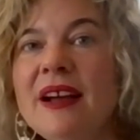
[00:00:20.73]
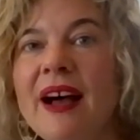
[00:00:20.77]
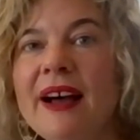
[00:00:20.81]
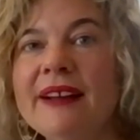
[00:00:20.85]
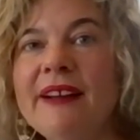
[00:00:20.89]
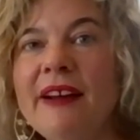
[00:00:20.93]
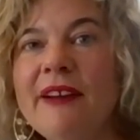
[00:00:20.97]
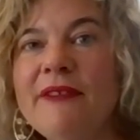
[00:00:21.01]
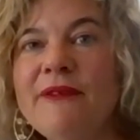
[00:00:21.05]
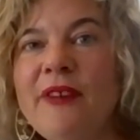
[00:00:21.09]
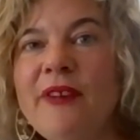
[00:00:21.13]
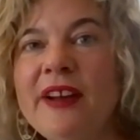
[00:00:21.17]

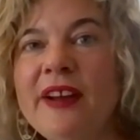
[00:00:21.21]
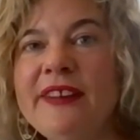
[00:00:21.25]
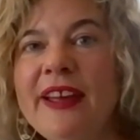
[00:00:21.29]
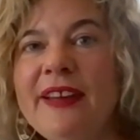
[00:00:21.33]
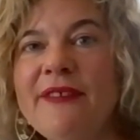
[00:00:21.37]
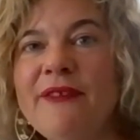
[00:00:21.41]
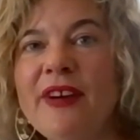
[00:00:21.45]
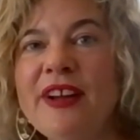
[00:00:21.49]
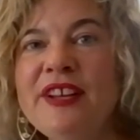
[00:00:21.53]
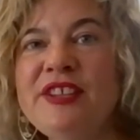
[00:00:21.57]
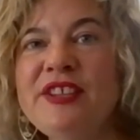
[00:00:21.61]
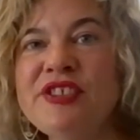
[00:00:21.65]
And I find that
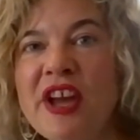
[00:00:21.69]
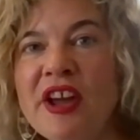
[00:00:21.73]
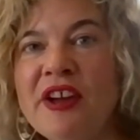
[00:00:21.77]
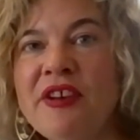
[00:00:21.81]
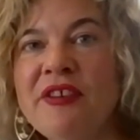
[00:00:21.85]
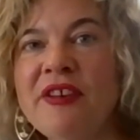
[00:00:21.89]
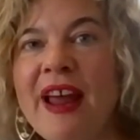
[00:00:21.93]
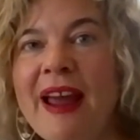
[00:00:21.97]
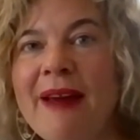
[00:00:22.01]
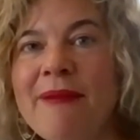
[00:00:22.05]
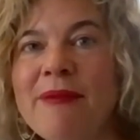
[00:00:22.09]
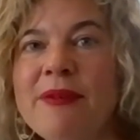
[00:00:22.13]
if I
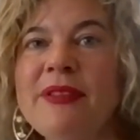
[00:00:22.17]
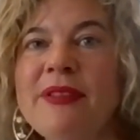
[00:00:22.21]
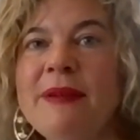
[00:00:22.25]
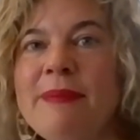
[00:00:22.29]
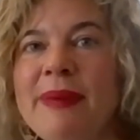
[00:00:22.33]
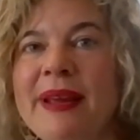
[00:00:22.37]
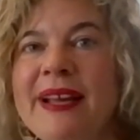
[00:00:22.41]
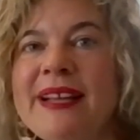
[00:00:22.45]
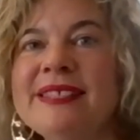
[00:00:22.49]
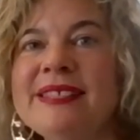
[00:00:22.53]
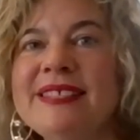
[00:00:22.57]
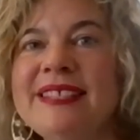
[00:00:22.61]
don't, everything
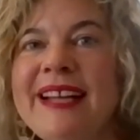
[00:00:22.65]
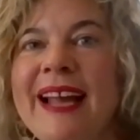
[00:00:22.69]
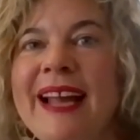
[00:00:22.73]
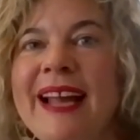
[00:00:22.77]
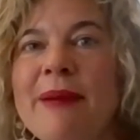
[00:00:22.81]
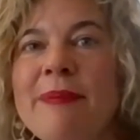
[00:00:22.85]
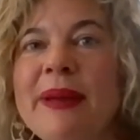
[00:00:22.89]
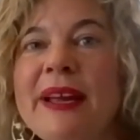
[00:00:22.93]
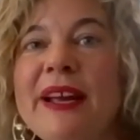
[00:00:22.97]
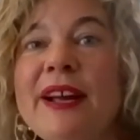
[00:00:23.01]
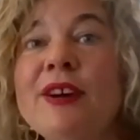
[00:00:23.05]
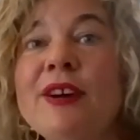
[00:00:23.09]
begins to
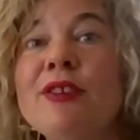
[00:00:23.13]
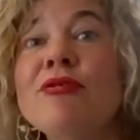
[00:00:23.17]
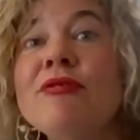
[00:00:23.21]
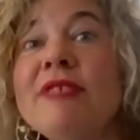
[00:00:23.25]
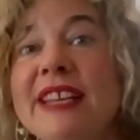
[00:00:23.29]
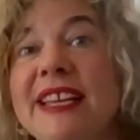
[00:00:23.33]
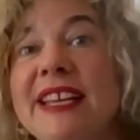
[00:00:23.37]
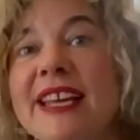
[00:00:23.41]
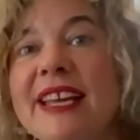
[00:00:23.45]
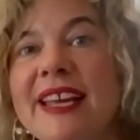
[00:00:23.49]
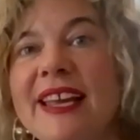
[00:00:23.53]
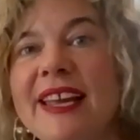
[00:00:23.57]
get a bit
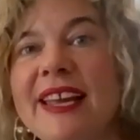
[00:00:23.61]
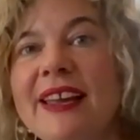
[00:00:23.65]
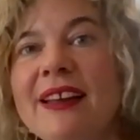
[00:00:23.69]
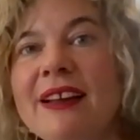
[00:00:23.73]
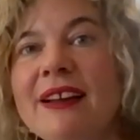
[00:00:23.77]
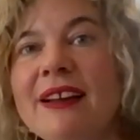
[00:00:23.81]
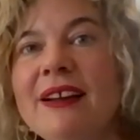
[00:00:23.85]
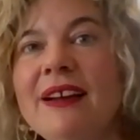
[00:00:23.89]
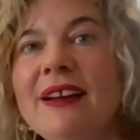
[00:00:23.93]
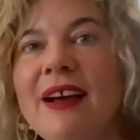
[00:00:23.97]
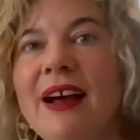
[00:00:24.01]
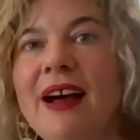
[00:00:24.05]
creaky,
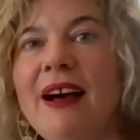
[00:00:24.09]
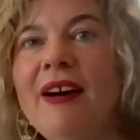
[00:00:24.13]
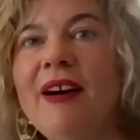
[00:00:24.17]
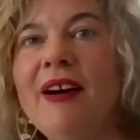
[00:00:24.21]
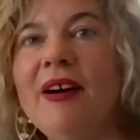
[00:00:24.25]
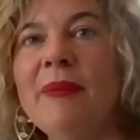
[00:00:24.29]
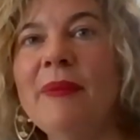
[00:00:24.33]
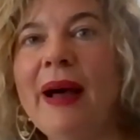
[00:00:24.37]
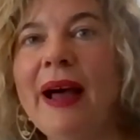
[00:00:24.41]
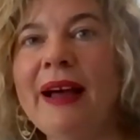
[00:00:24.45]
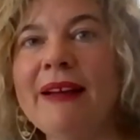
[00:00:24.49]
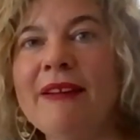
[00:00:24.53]

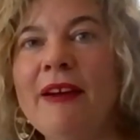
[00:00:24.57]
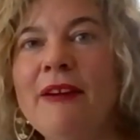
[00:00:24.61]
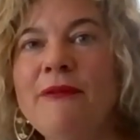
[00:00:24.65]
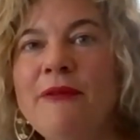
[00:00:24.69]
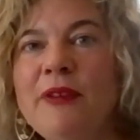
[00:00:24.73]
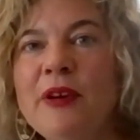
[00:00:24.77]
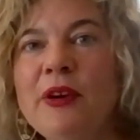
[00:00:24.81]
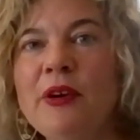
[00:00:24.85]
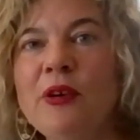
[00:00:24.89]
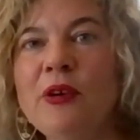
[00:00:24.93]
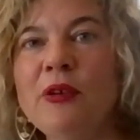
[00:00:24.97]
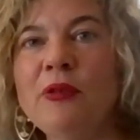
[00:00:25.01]
and I
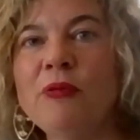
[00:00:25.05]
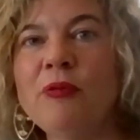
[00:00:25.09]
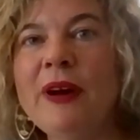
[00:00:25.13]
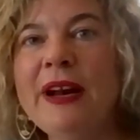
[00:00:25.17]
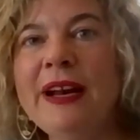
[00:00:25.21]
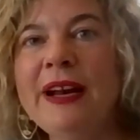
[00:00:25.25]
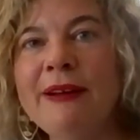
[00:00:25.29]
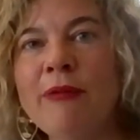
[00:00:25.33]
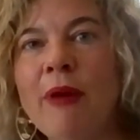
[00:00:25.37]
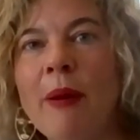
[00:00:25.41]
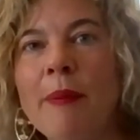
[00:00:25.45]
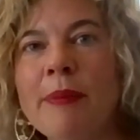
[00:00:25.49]
feel
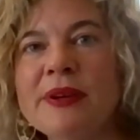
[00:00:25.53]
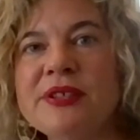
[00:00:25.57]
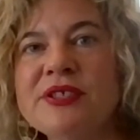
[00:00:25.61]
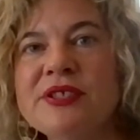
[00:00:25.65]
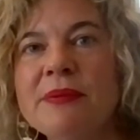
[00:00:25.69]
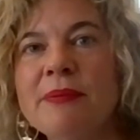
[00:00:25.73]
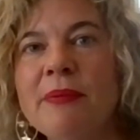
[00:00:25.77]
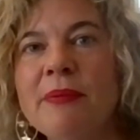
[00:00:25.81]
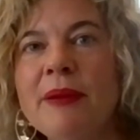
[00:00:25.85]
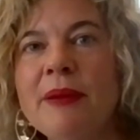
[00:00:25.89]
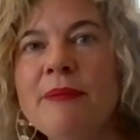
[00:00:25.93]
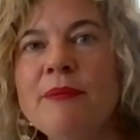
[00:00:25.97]
really rubbish
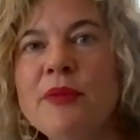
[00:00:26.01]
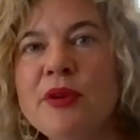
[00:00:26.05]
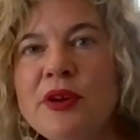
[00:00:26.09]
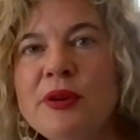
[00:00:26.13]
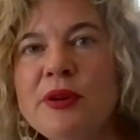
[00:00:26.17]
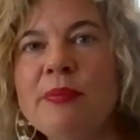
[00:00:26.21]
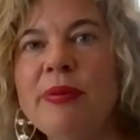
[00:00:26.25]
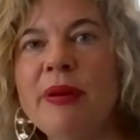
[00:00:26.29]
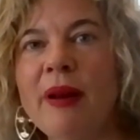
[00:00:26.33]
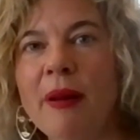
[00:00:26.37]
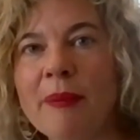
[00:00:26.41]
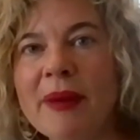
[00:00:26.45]
and my
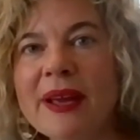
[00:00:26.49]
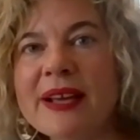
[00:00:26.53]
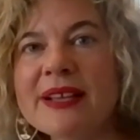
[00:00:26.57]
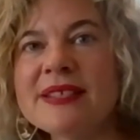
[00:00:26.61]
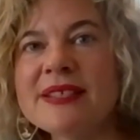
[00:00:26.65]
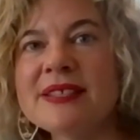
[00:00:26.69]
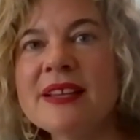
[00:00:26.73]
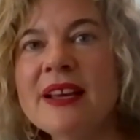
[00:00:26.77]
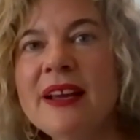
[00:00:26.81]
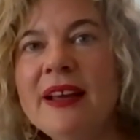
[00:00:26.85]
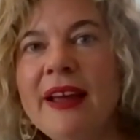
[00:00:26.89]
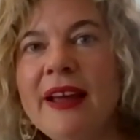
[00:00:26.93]
mood
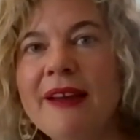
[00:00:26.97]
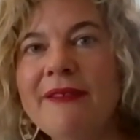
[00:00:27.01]
plummets.